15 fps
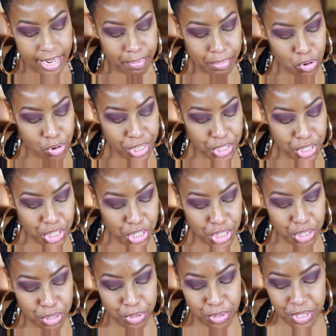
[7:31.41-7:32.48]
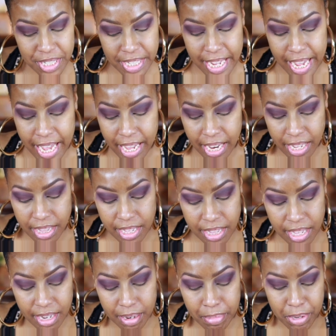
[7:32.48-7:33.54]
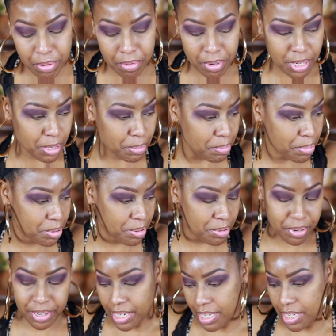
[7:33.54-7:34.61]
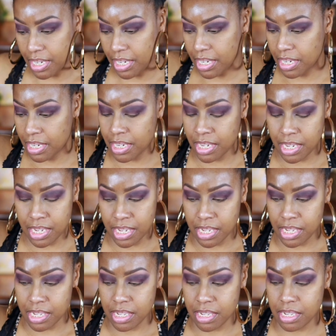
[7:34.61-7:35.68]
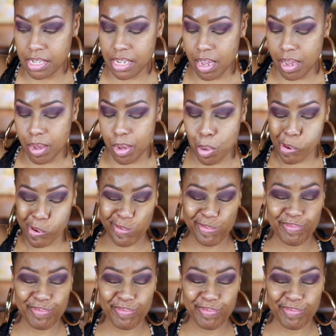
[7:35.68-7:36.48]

I'm going to use that I think that'll be really pretty so